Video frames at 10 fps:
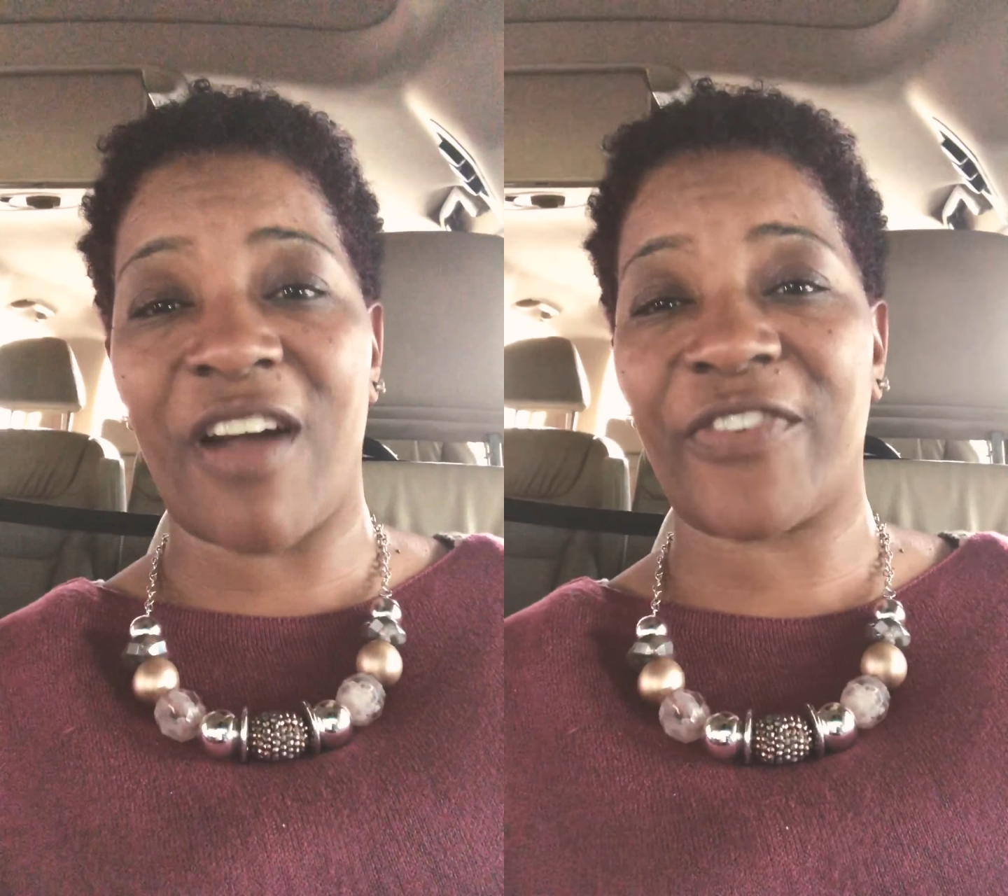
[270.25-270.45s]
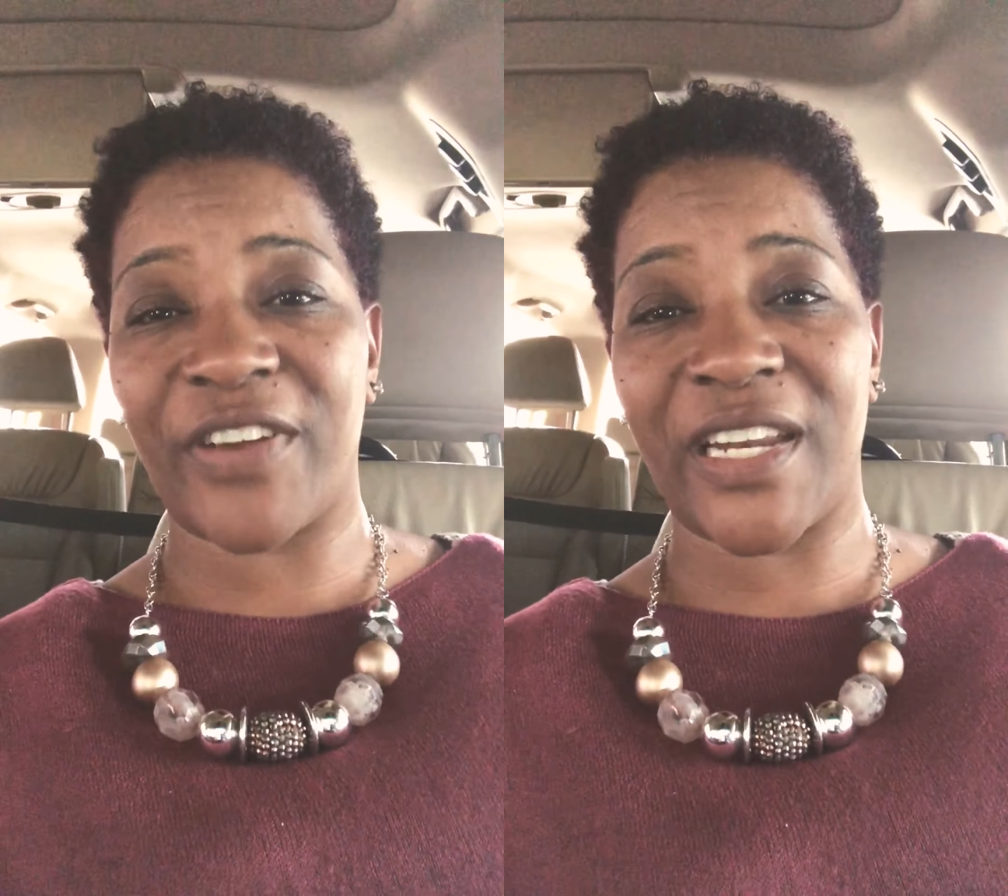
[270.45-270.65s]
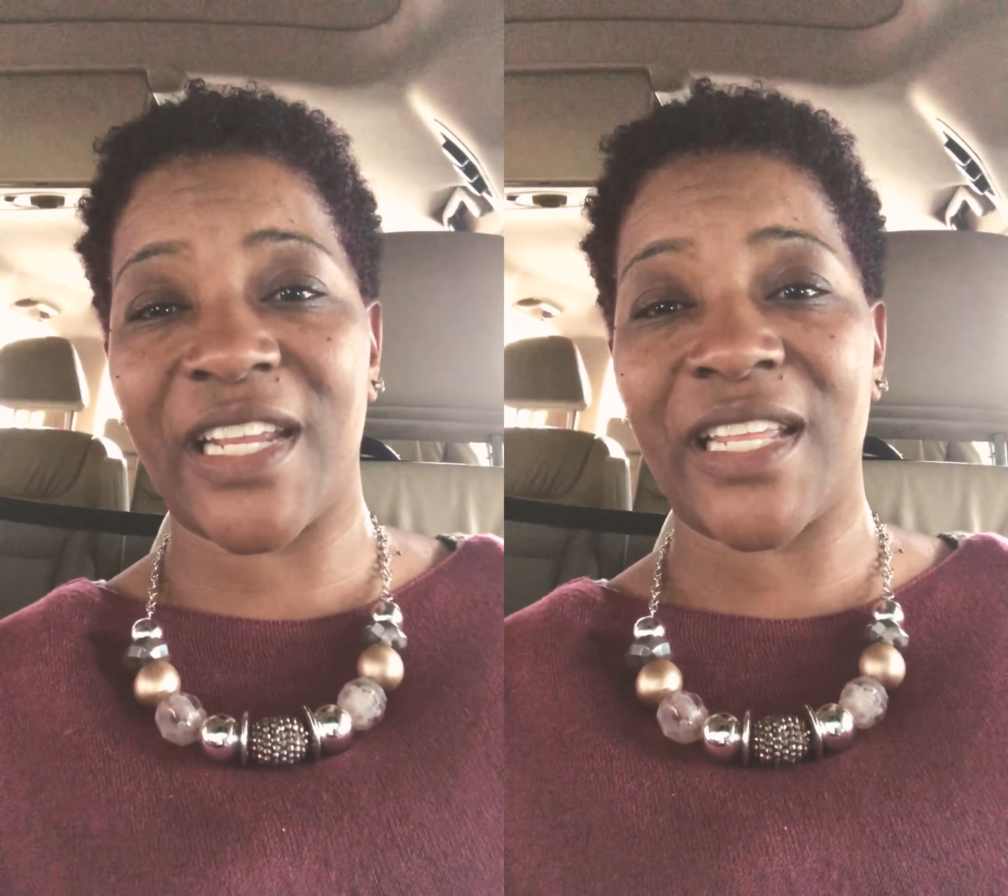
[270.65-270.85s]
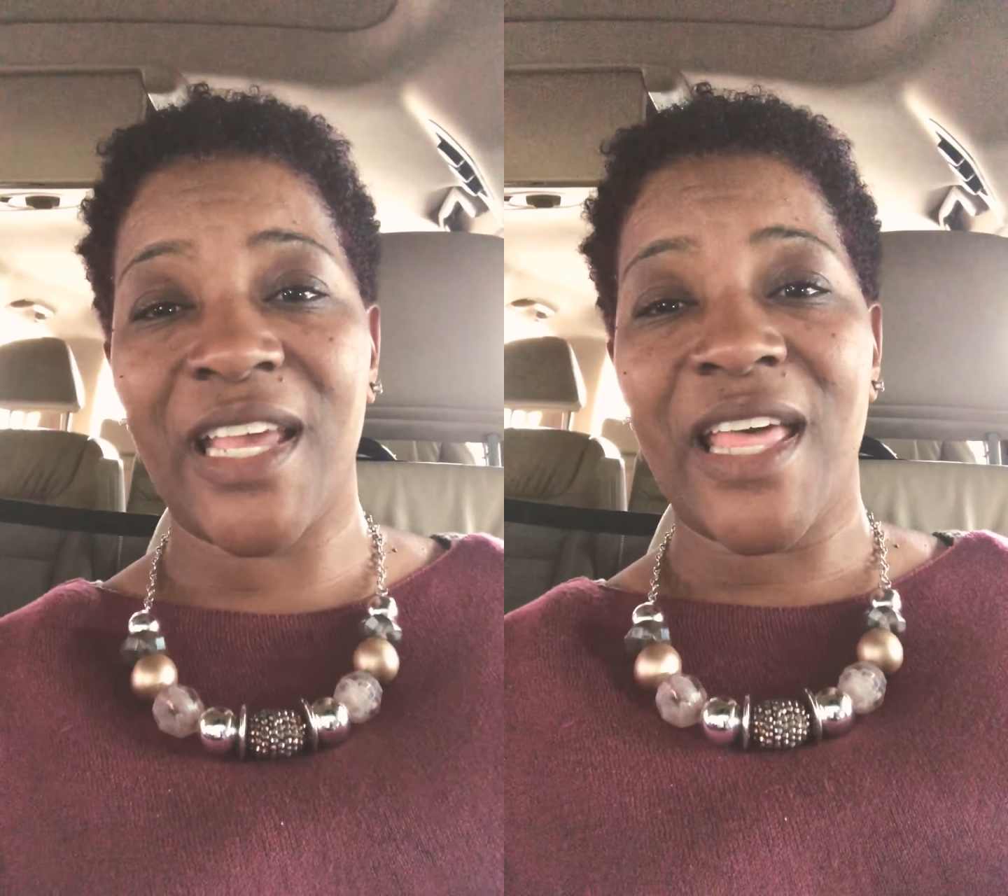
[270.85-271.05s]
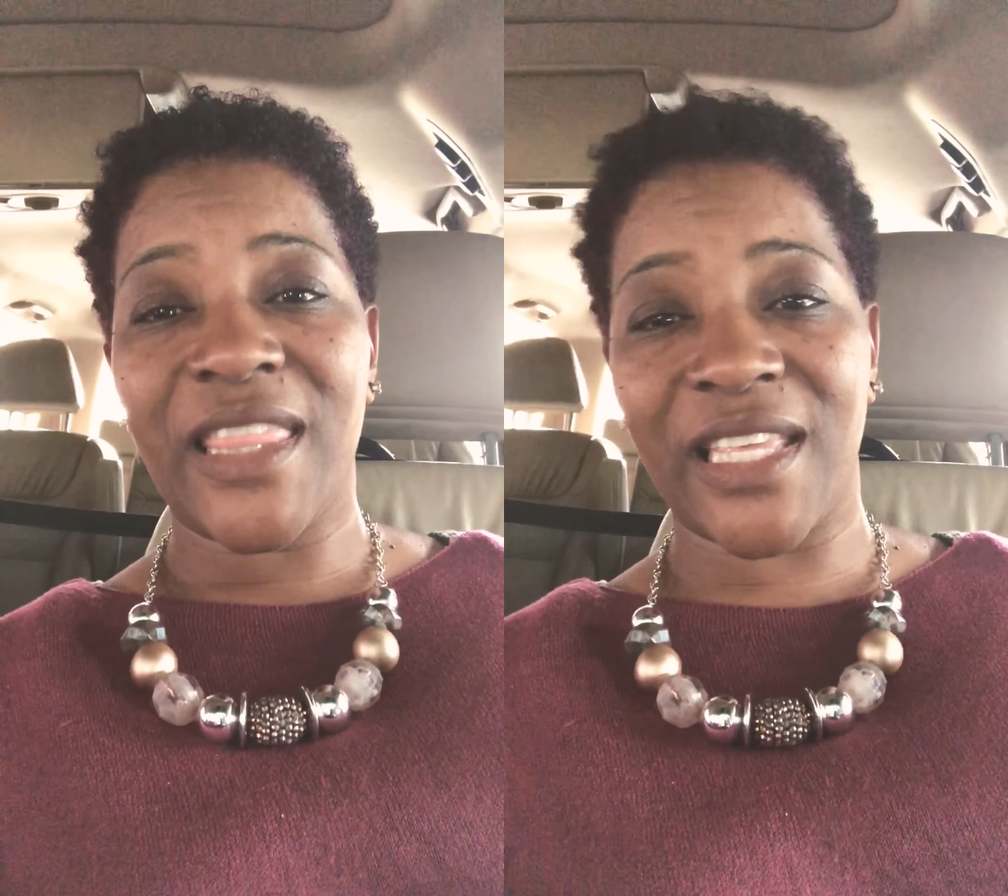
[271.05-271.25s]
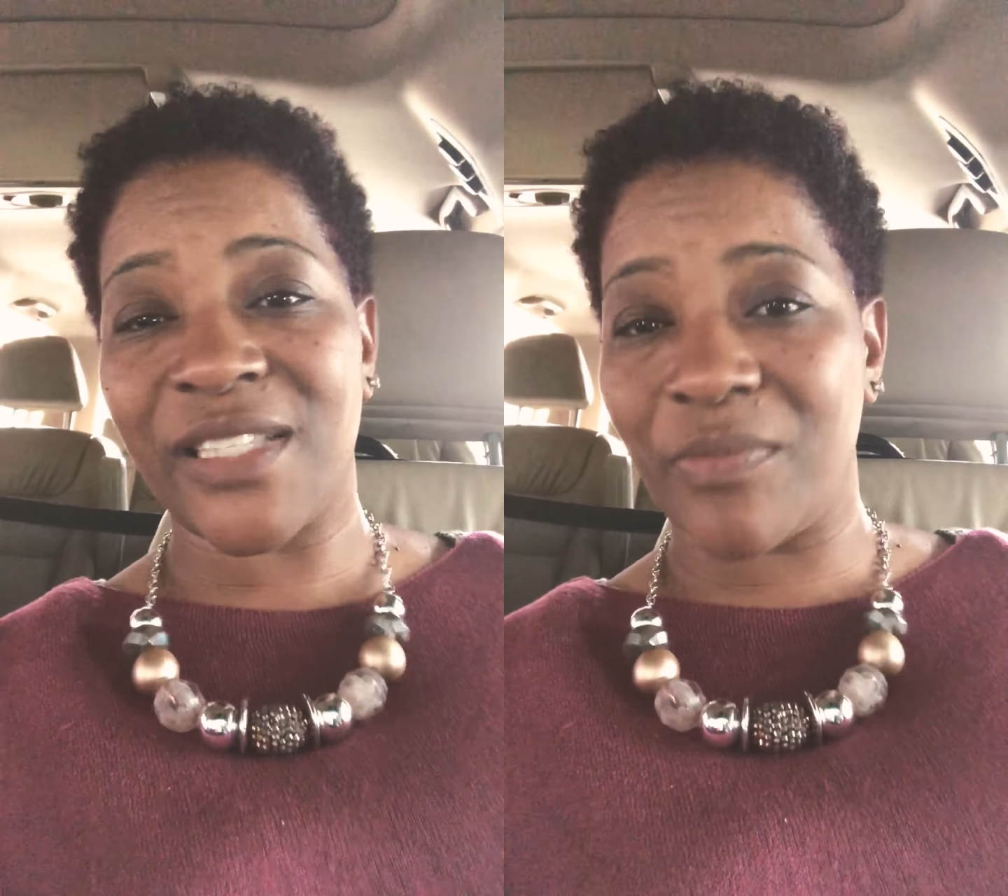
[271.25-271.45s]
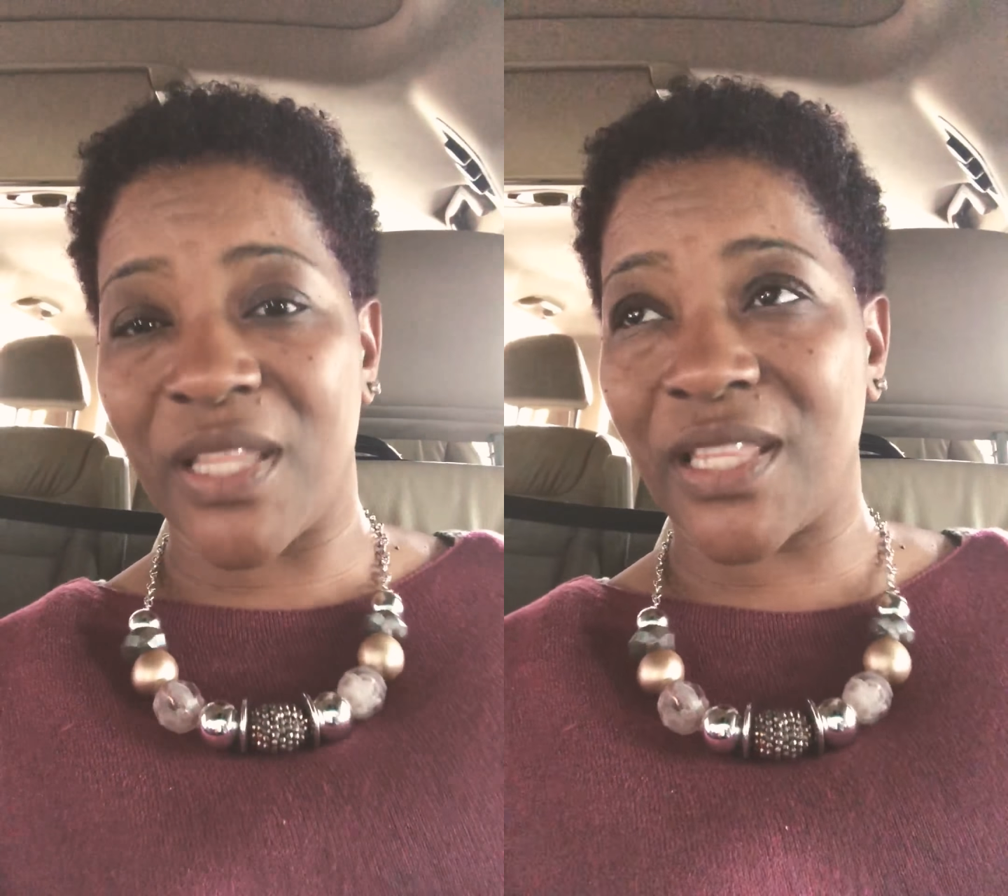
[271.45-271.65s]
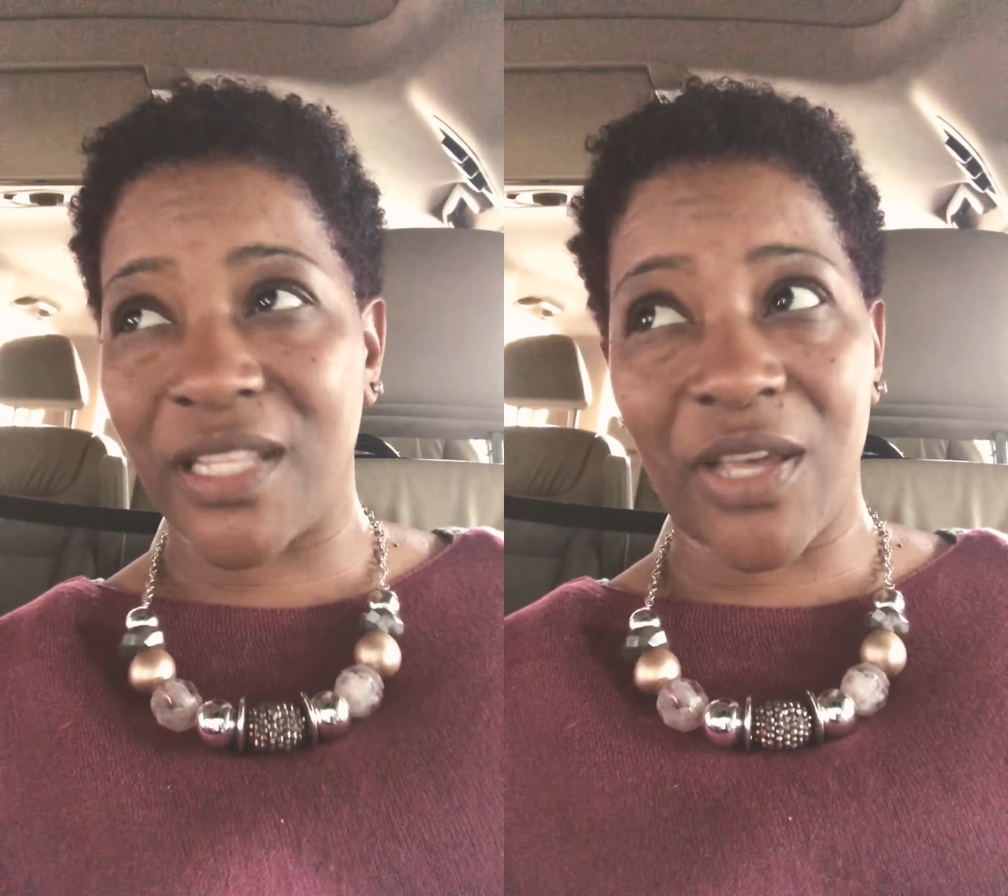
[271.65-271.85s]
offer in it this
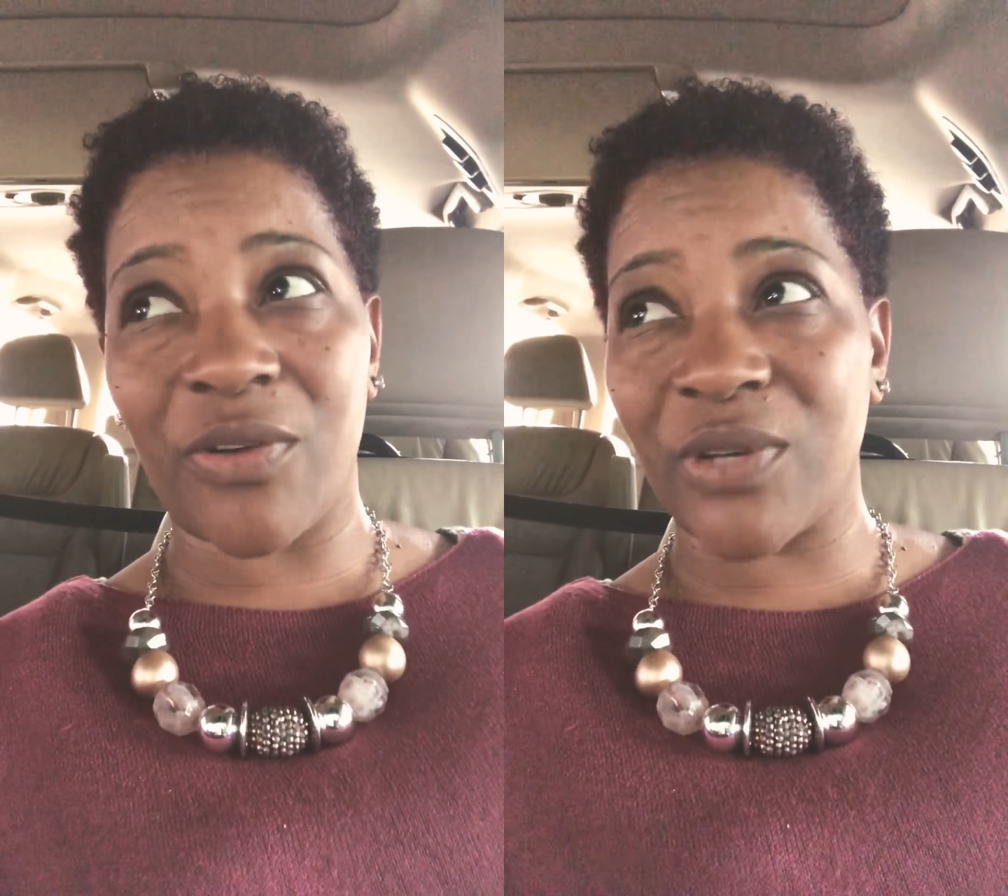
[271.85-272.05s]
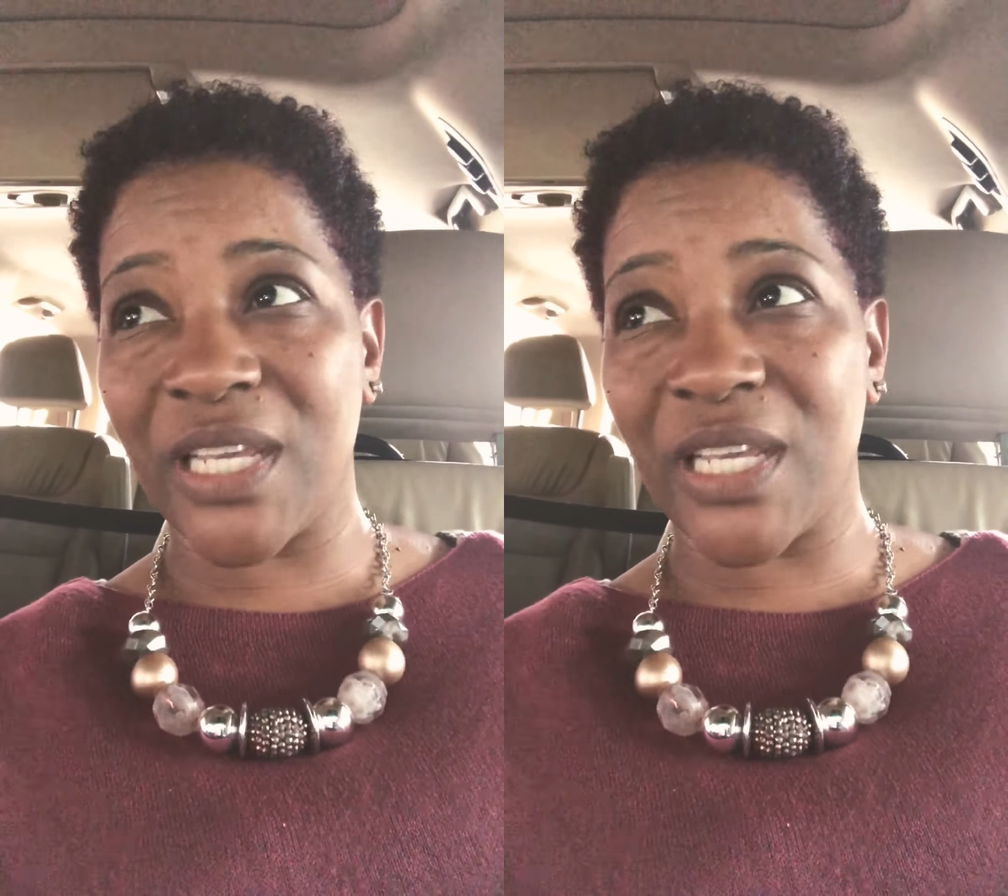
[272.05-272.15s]
month alone.